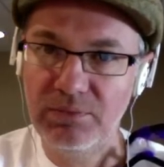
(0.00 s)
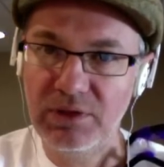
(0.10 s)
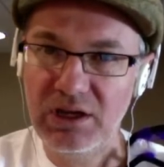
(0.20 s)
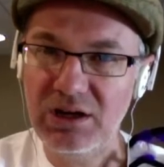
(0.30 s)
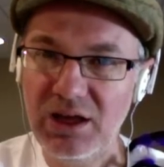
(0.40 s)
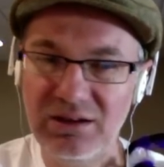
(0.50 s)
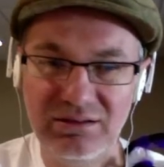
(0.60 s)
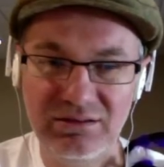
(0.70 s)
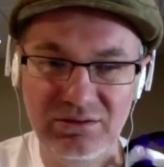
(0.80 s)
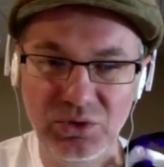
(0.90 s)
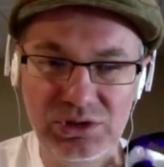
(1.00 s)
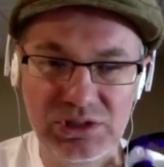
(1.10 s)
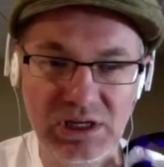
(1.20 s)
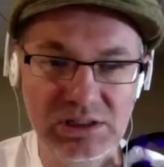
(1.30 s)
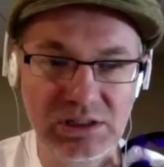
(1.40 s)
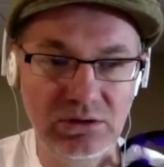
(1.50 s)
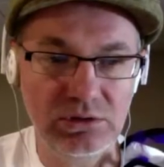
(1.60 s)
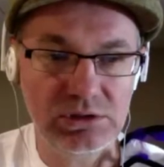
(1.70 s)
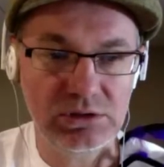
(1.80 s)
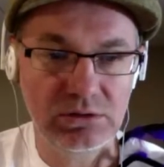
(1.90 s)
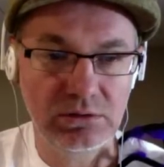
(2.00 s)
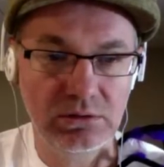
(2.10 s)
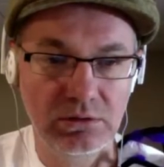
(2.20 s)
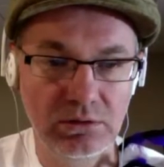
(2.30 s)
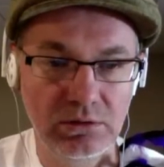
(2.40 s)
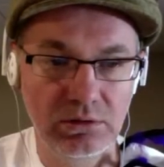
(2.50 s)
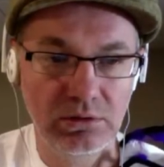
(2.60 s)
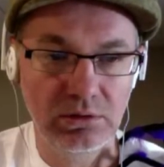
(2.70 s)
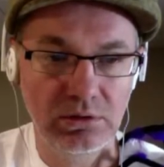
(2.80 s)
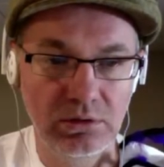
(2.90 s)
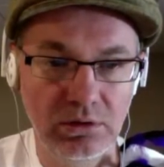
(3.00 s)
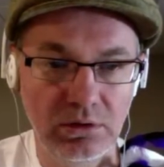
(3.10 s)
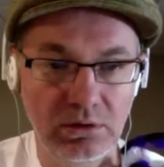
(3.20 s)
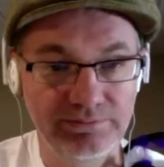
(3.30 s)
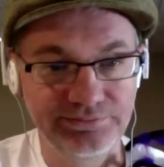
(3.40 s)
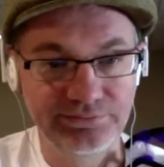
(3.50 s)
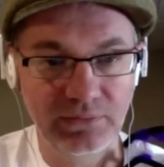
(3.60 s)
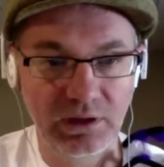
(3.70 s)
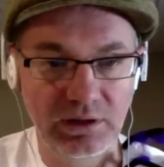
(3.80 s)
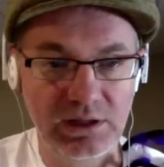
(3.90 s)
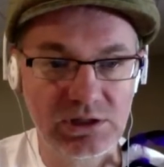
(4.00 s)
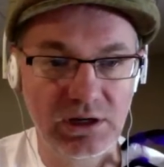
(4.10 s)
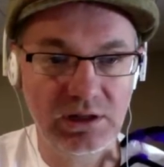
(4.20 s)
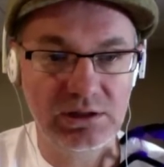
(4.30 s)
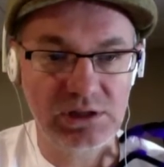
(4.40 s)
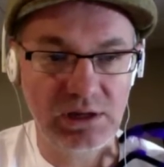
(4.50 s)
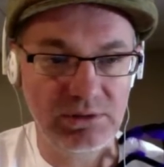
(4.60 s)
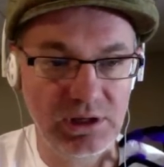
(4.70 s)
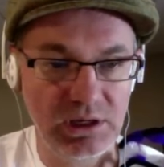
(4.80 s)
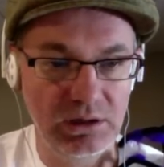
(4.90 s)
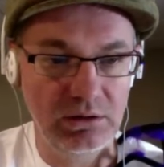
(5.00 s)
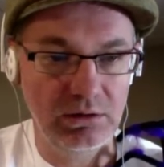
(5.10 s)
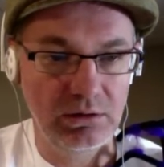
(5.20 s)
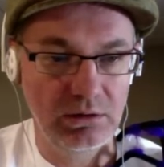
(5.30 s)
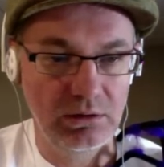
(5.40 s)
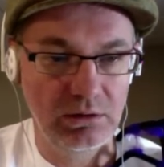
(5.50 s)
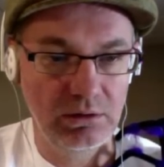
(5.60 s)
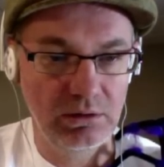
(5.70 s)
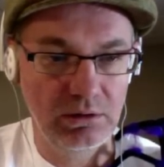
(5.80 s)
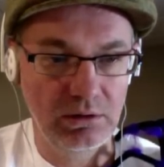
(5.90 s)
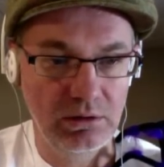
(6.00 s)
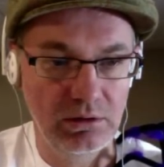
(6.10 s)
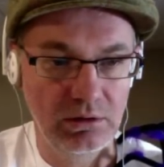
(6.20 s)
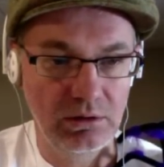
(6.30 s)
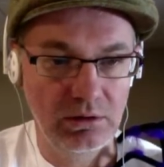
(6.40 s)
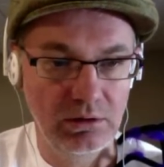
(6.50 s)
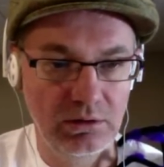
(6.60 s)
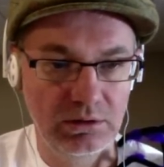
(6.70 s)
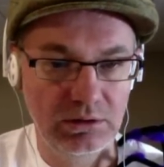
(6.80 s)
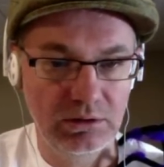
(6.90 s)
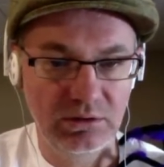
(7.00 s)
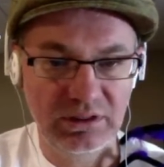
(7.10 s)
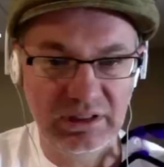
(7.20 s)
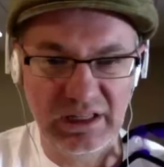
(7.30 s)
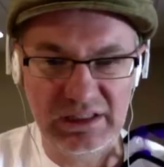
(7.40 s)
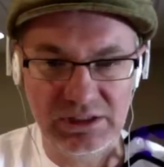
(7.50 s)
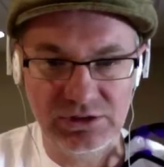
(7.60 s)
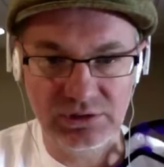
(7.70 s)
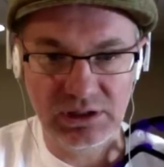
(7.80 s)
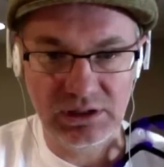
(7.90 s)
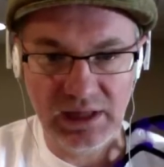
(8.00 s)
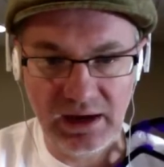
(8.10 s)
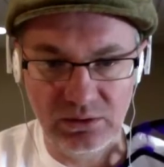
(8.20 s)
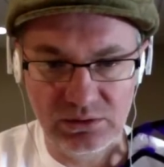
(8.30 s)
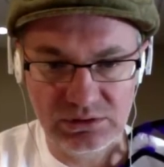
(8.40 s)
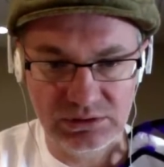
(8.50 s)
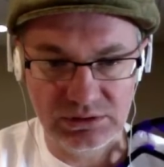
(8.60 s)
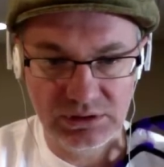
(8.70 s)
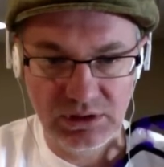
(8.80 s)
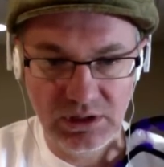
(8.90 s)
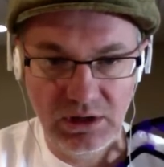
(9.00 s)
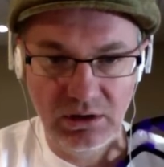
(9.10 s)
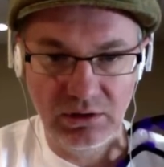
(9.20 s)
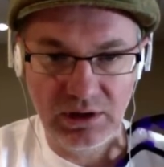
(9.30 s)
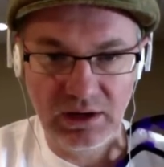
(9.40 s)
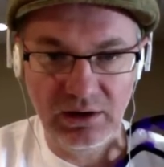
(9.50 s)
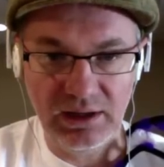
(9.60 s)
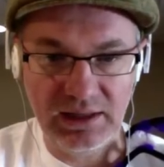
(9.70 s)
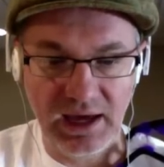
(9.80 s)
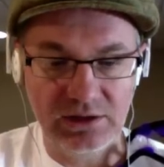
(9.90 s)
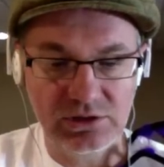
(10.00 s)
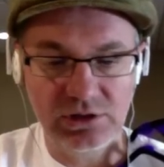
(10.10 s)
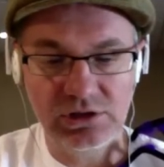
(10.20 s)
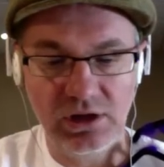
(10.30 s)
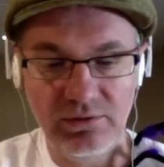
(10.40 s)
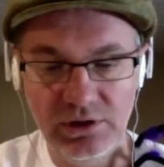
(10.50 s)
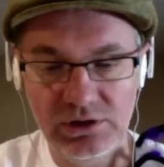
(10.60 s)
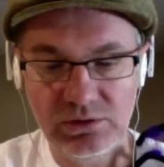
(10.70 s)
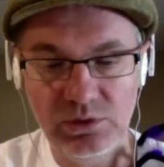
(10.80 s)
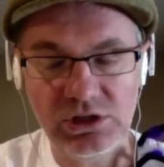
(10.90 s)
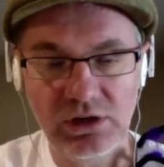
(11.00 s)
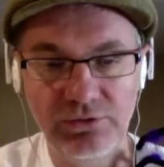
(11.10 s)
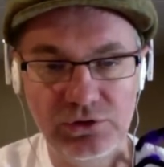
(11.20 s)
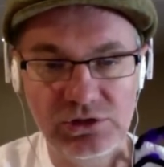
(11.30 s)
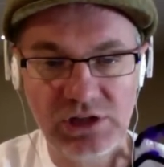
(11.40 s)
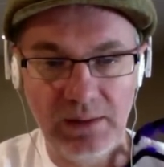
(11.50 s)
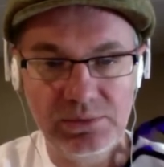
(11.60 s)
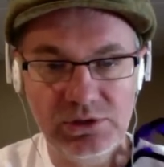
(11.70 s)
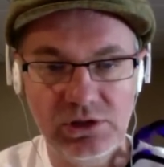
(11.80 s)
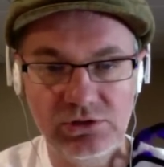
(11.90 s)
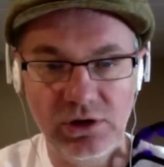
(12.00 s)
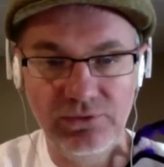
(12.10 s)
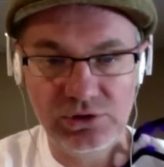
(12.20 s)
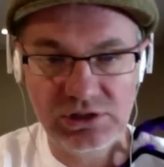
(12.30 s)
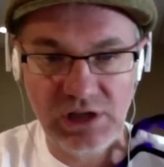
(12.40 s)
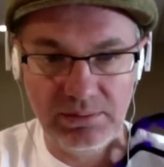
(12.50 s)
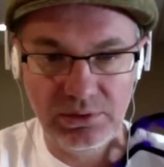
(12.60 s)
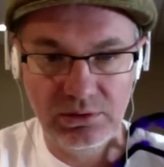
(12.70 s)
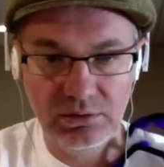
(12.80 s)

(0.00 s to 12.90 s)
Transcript: Hear that noisy hissing noise? And that's kind of the same thing. Eh, and it's really loud. Okay, I don't like that. So let's say let's we said footsteps. Let's try footstep.